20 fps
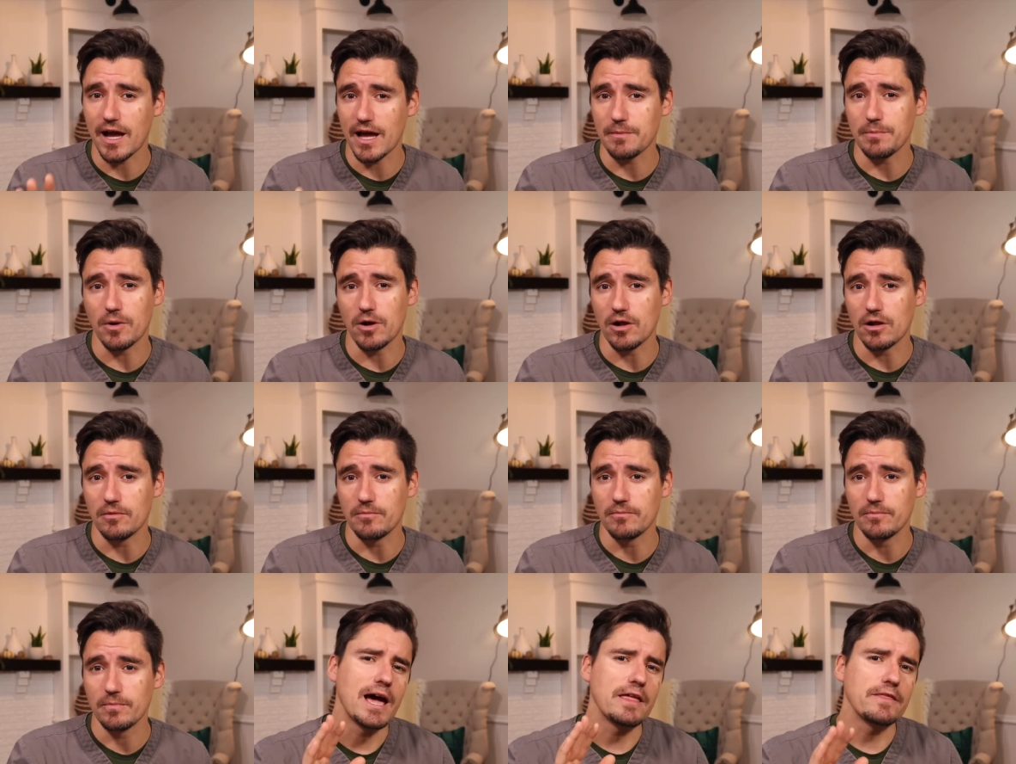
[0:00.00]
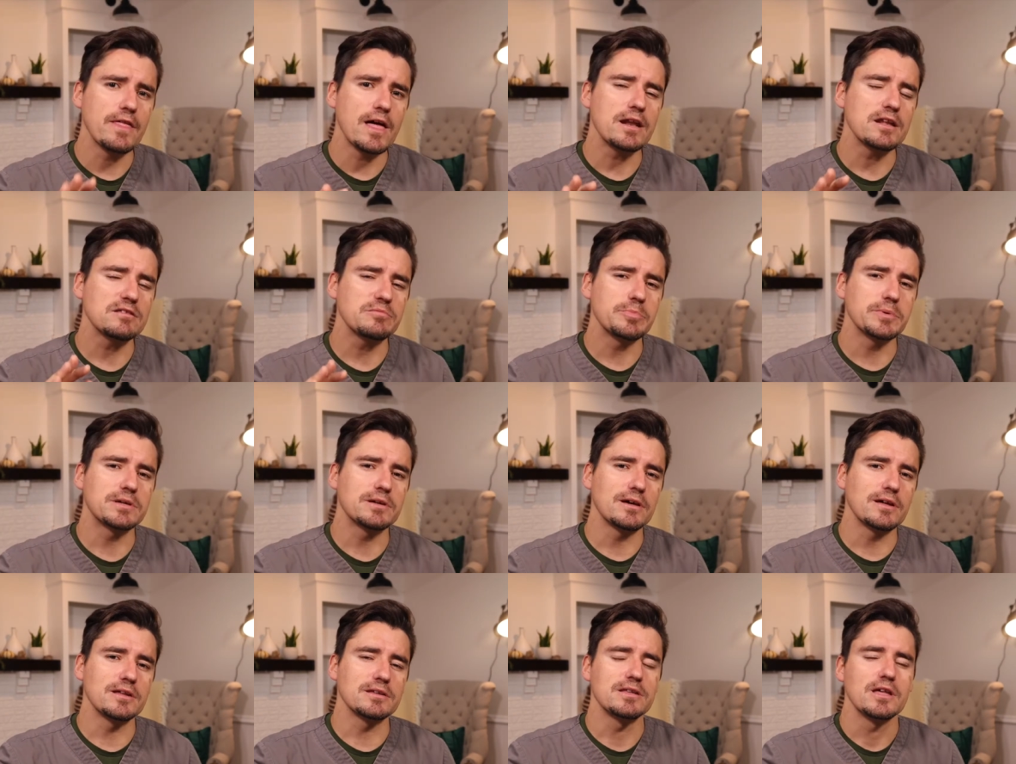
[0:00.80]
eyeball and that is
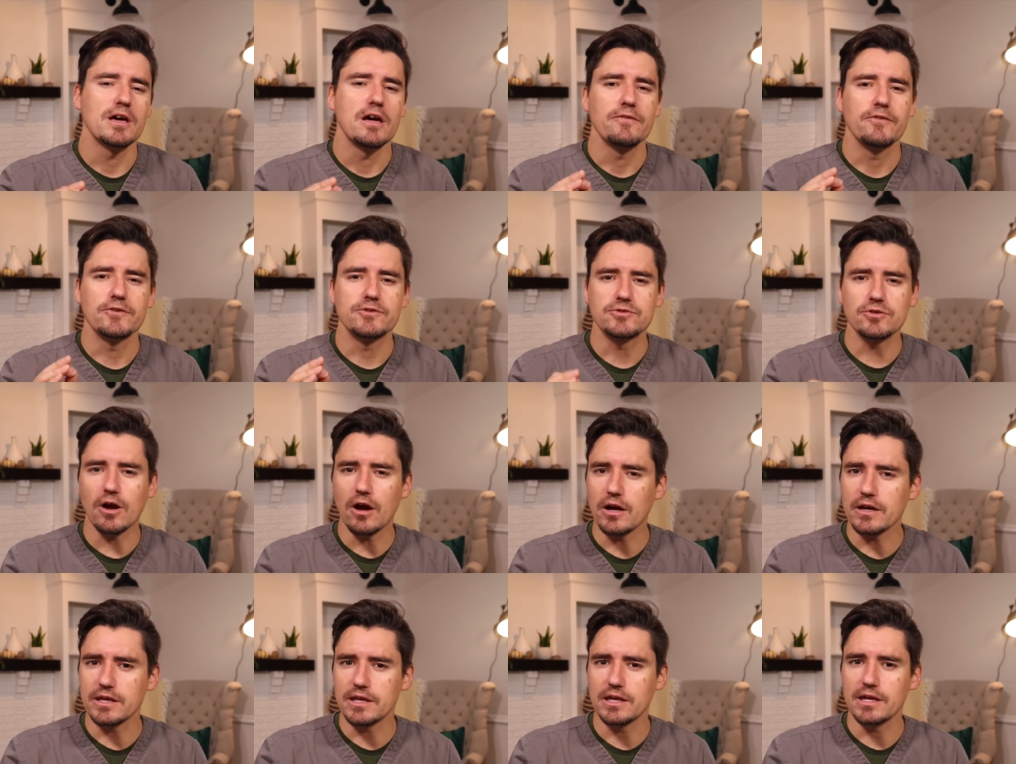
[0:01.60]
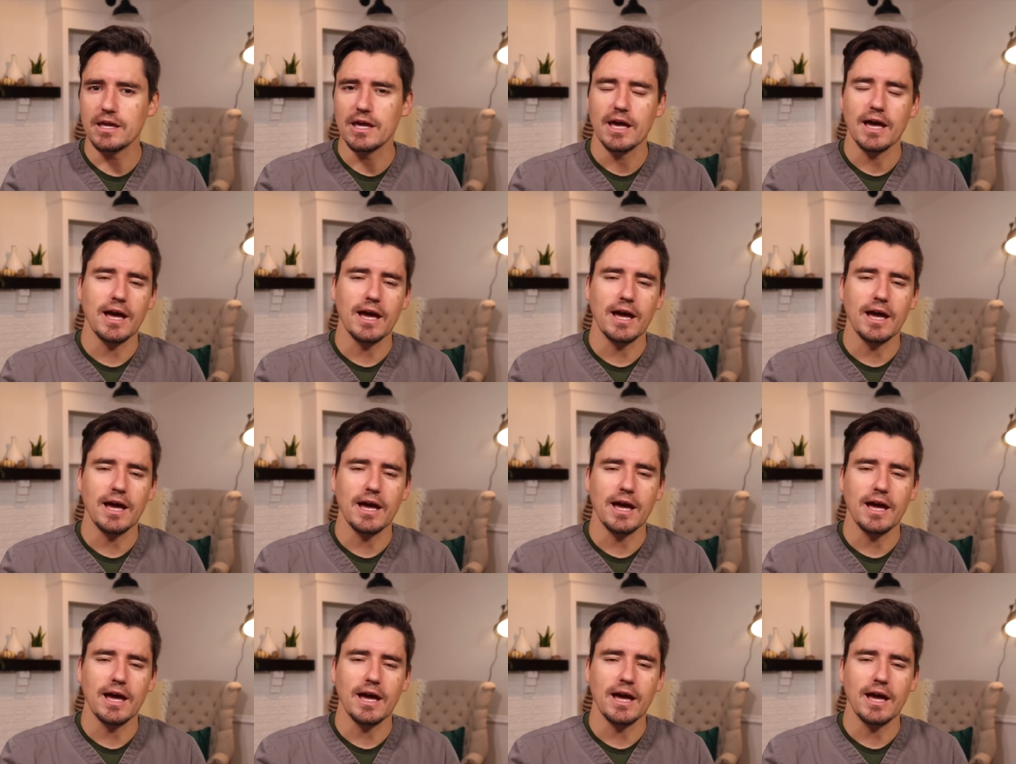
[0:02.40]
because the doggy